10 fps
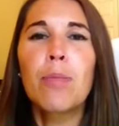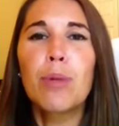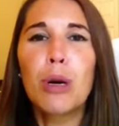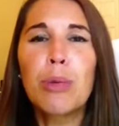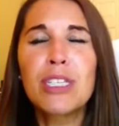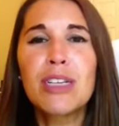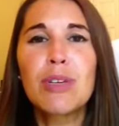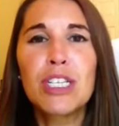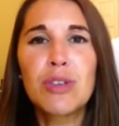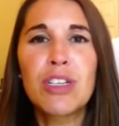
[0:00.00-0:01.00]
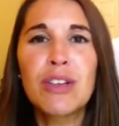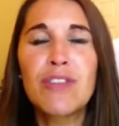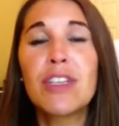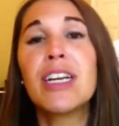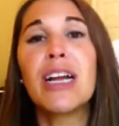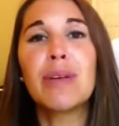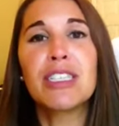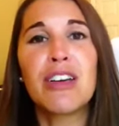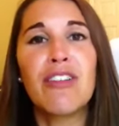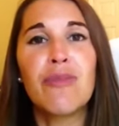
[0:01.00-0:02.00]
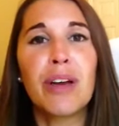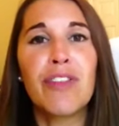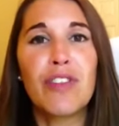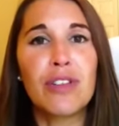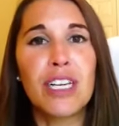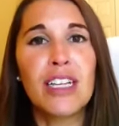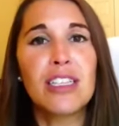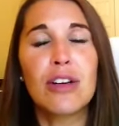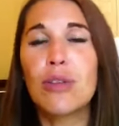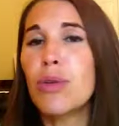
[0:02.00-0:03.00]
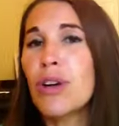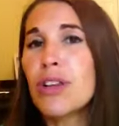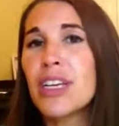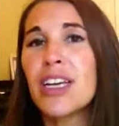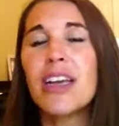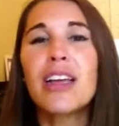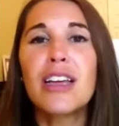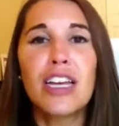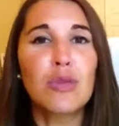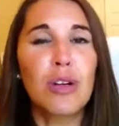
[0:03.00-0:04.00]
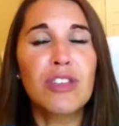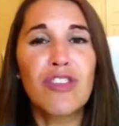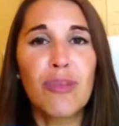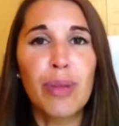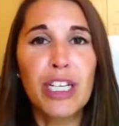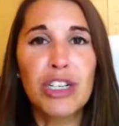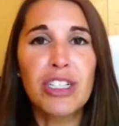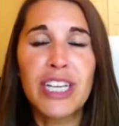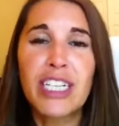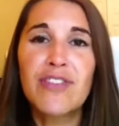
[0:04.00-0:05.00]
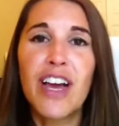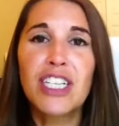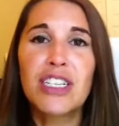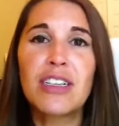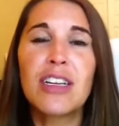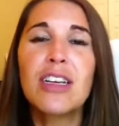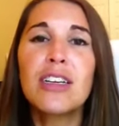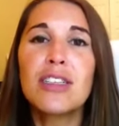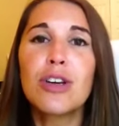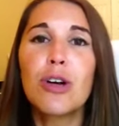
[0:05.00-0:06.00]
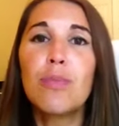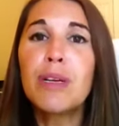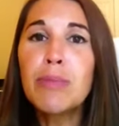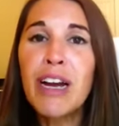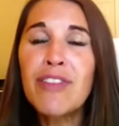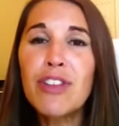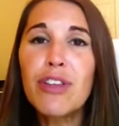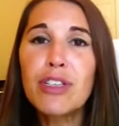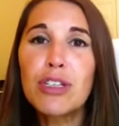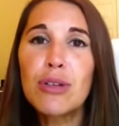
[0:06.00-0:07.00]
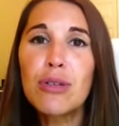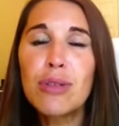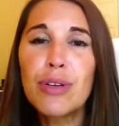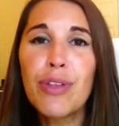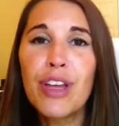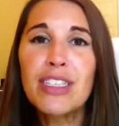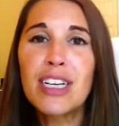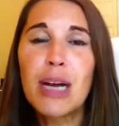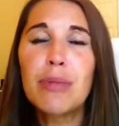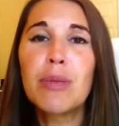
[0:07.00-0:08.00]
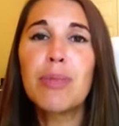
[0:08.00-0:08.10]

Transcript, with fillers: purposely restrictive to deny myself my full needs calorically as well as for pleasure and satisfaction? So be mindful of those two little things that come into